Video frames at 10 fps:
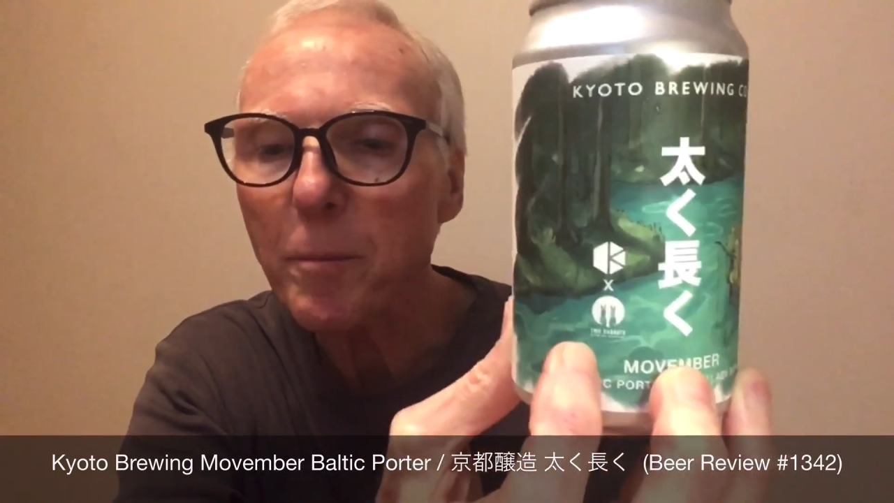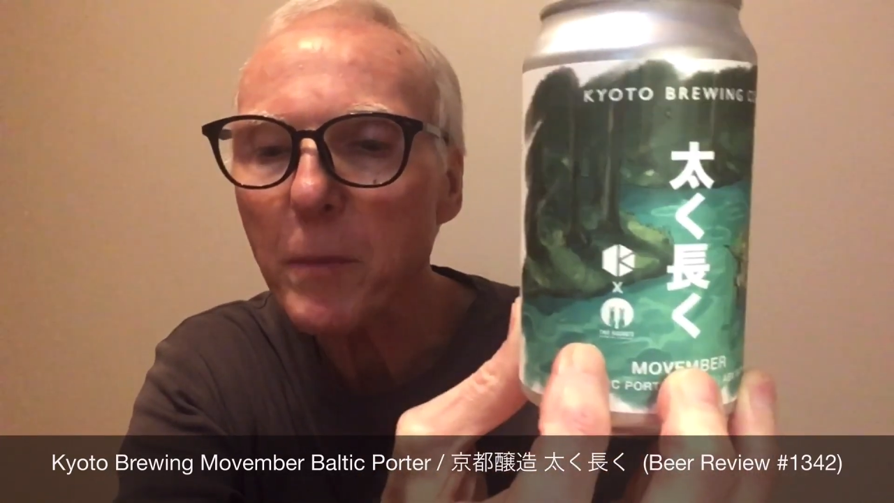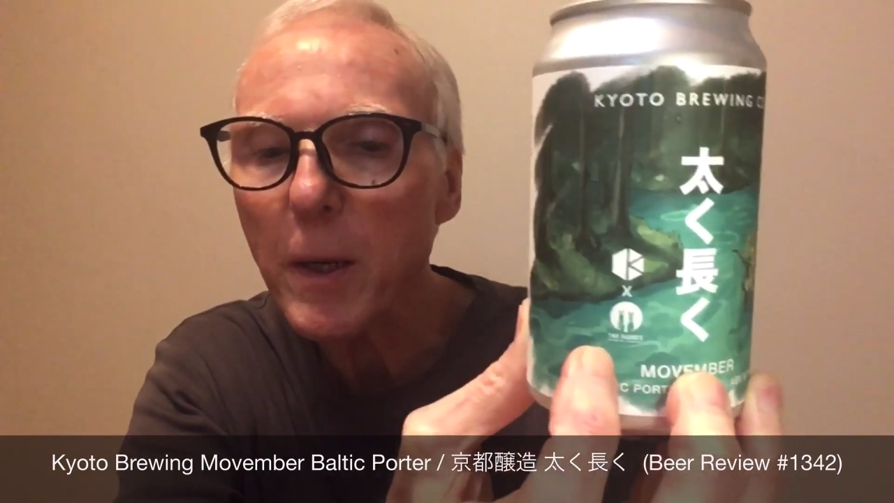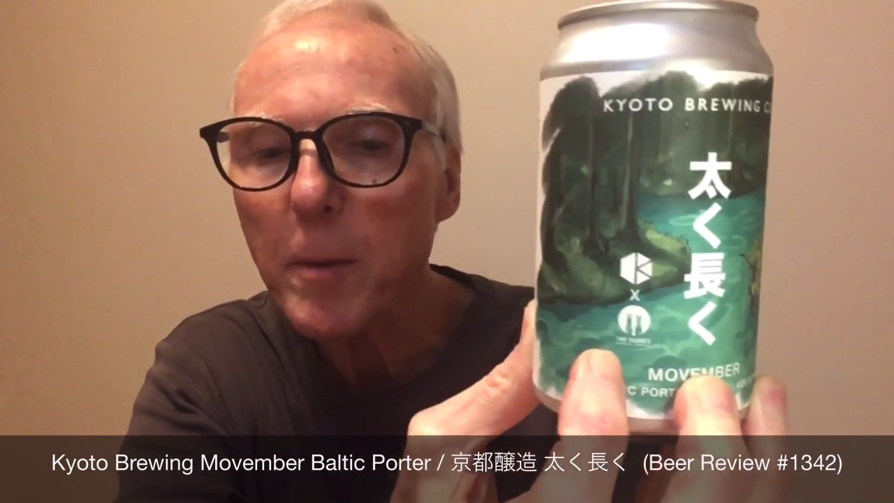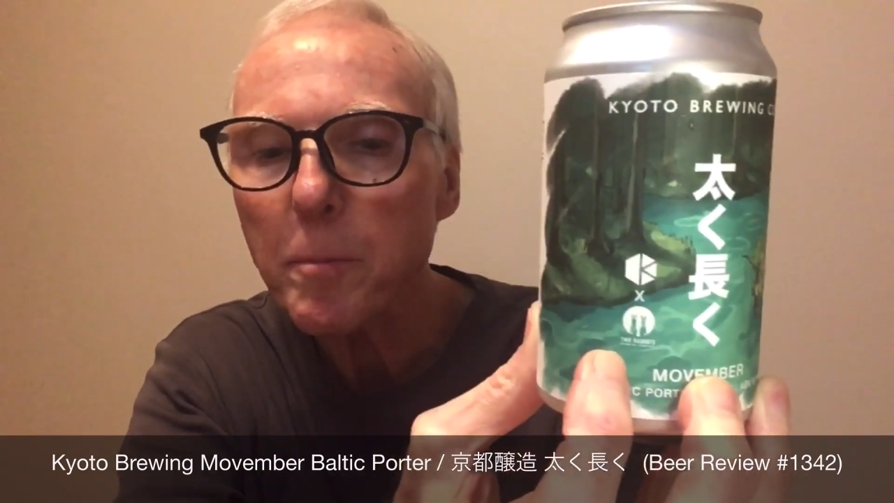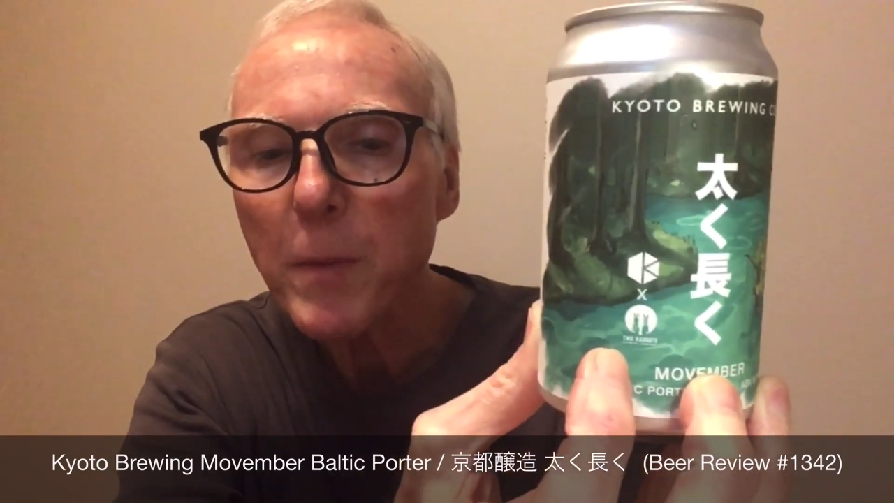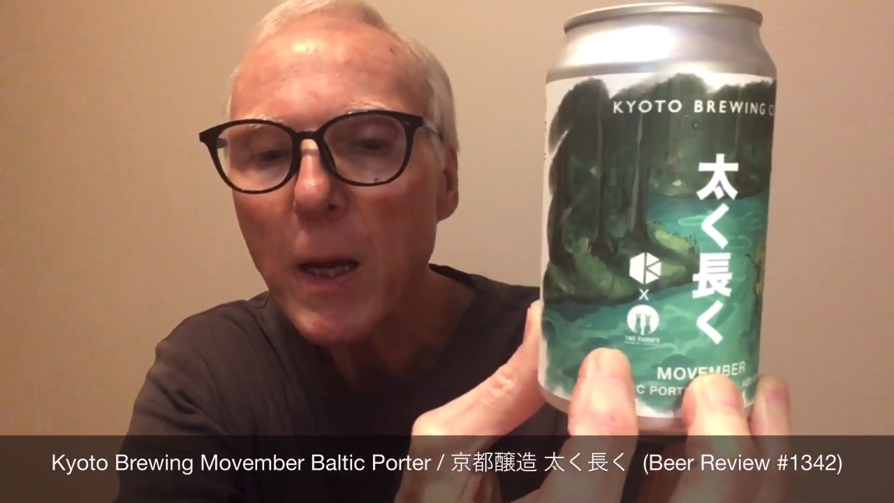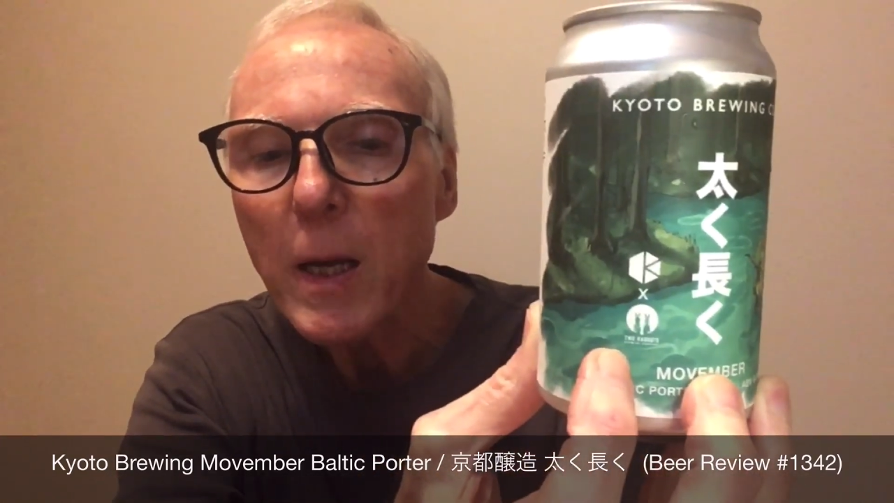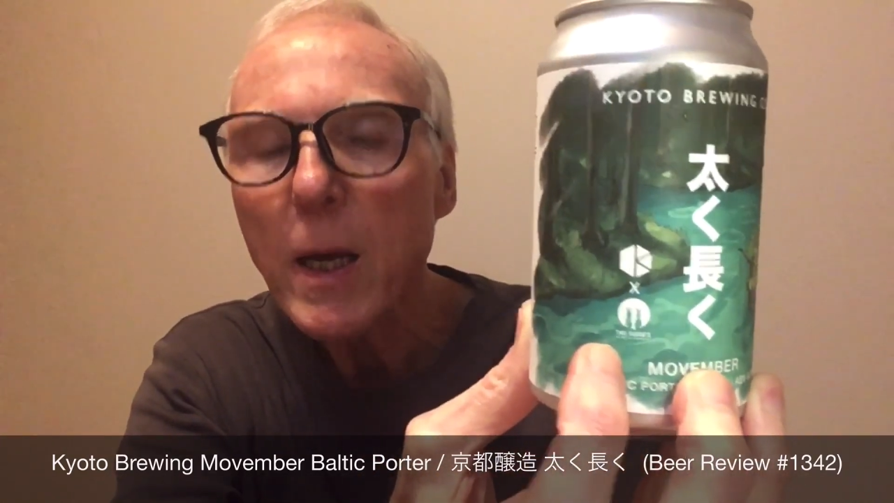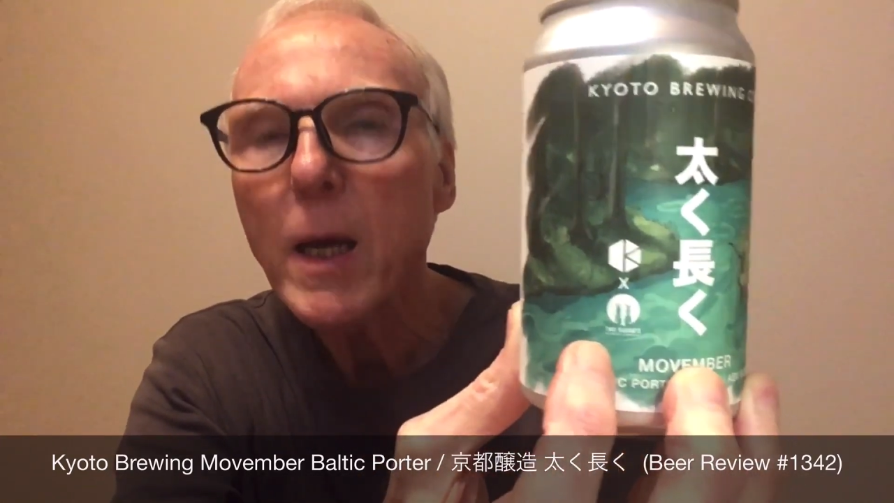And
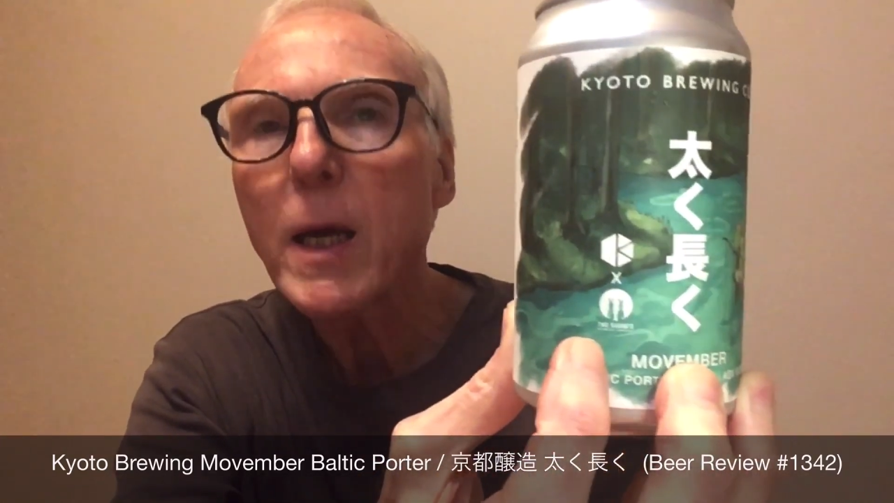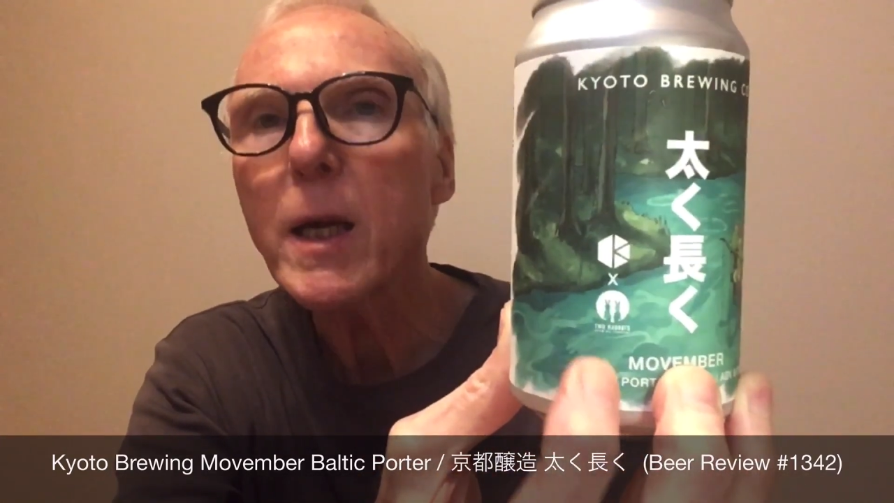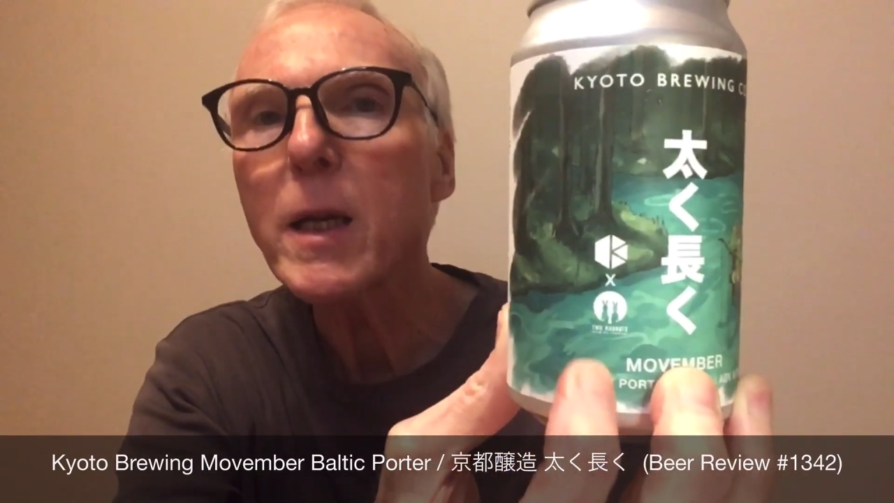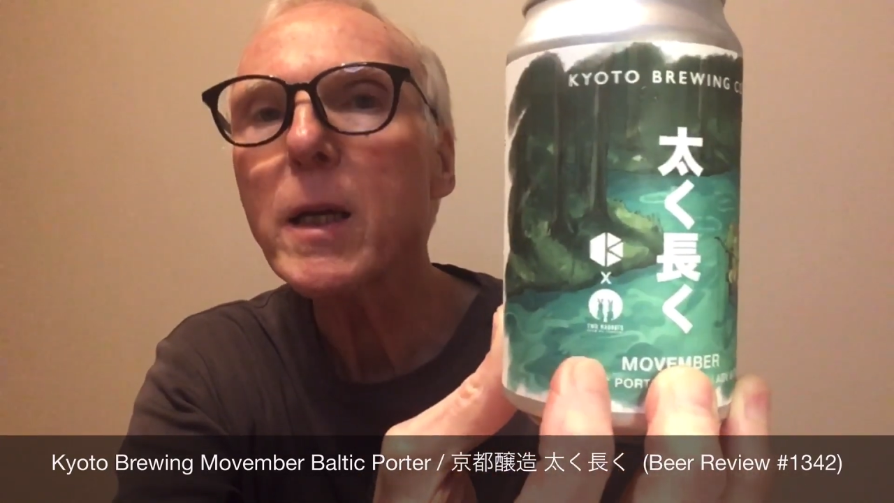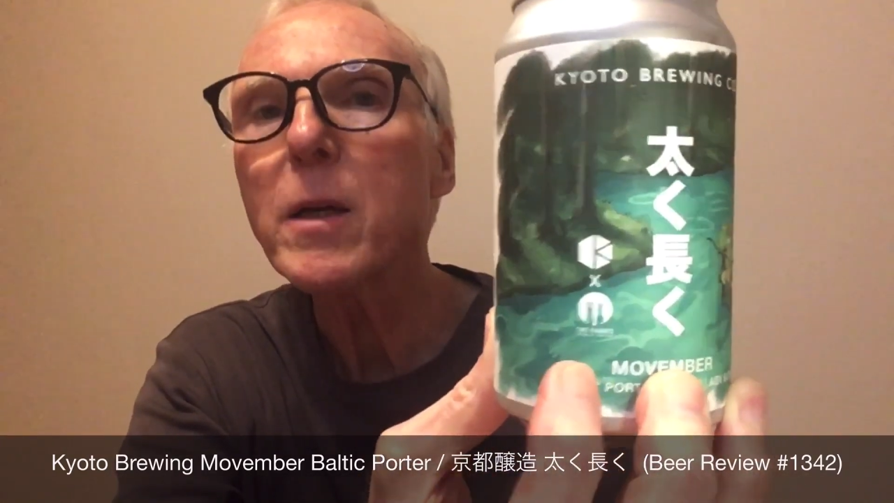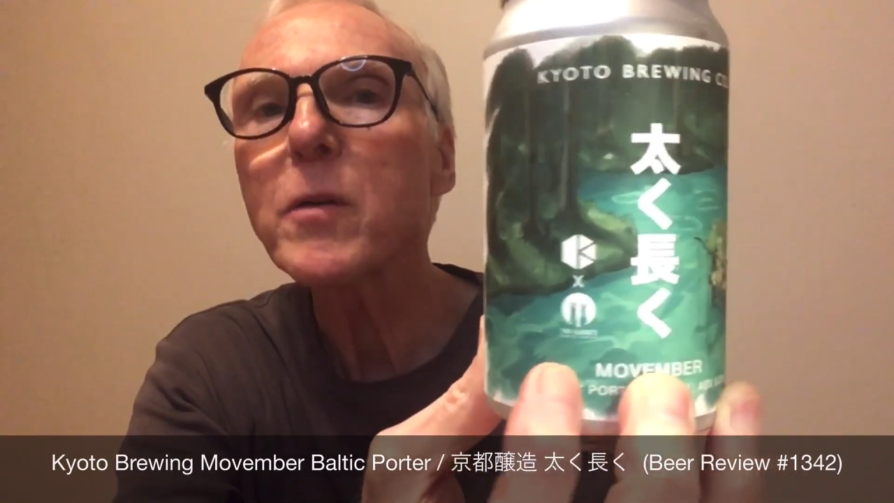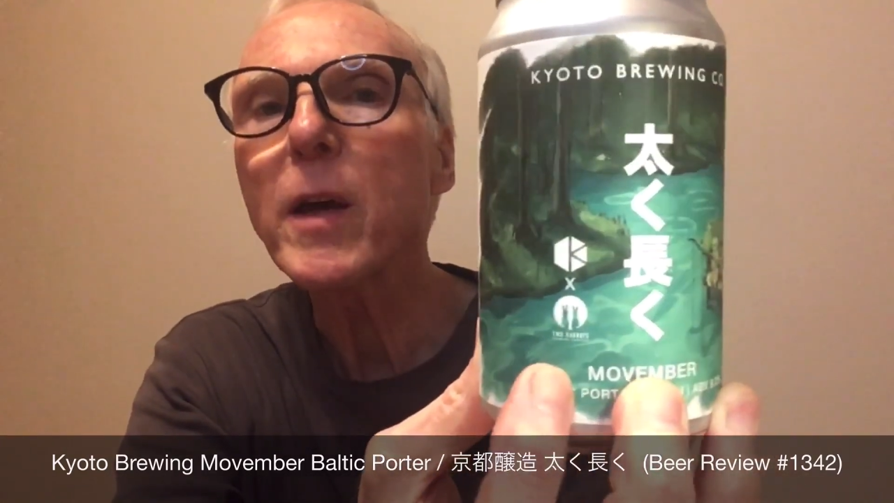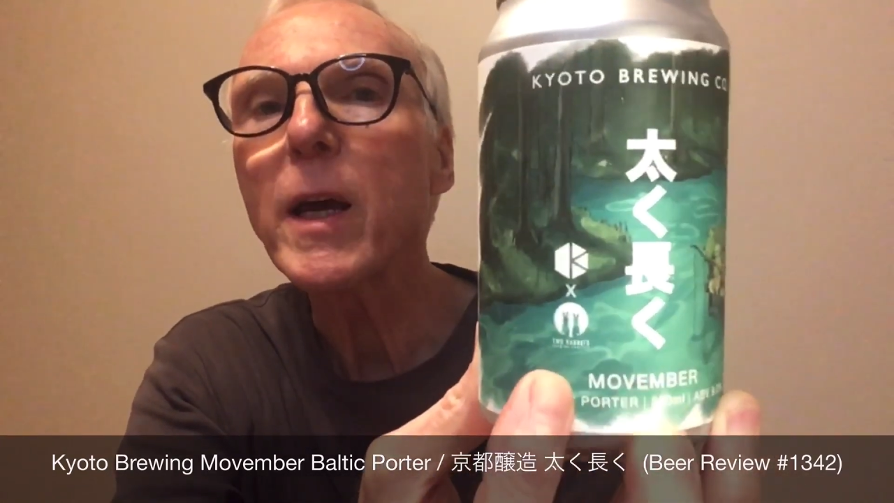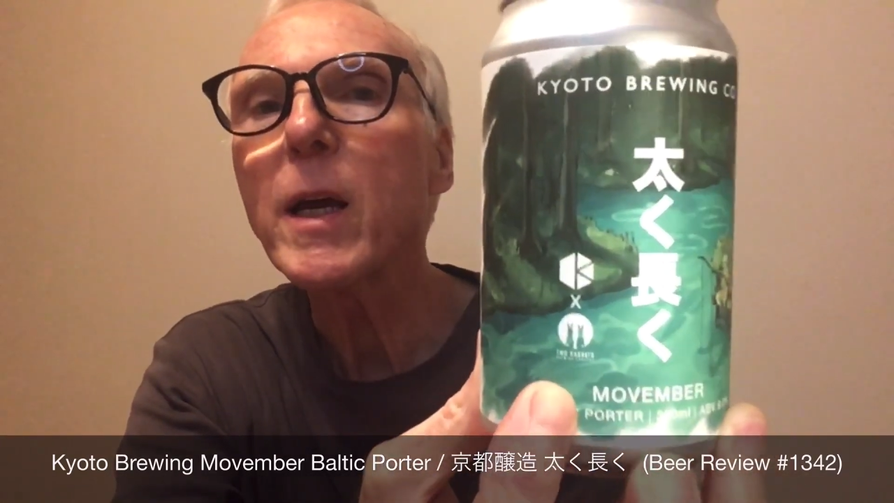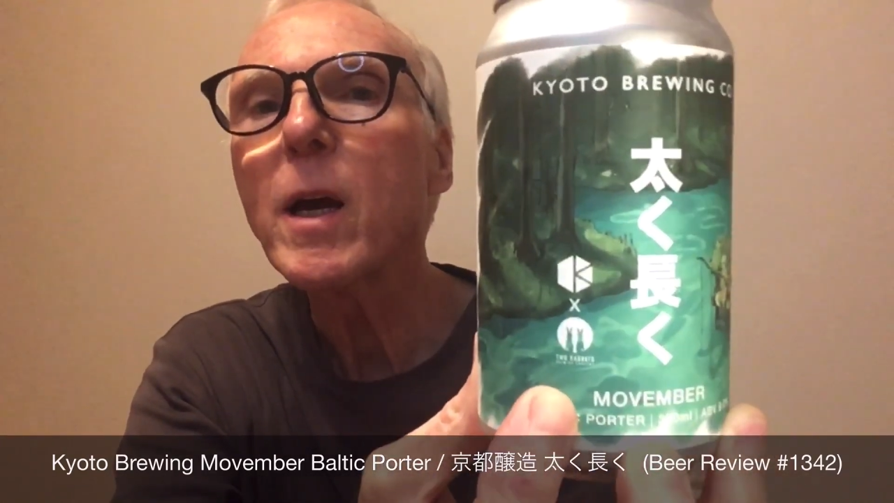
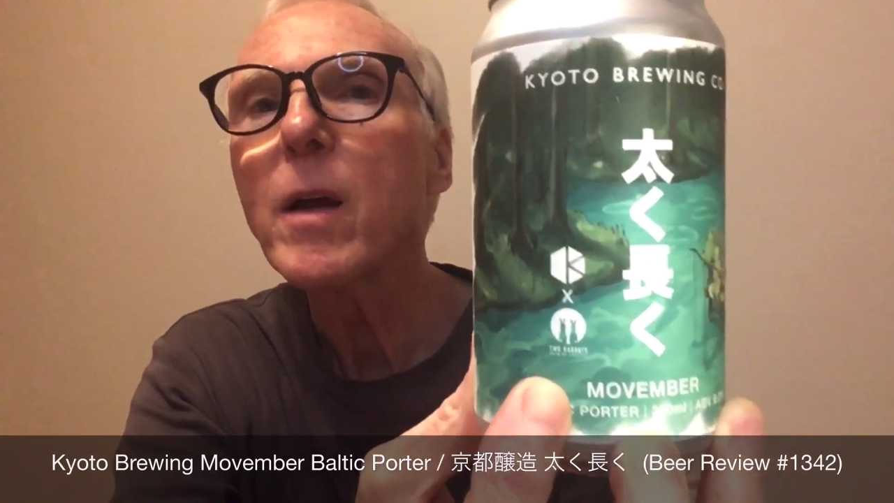the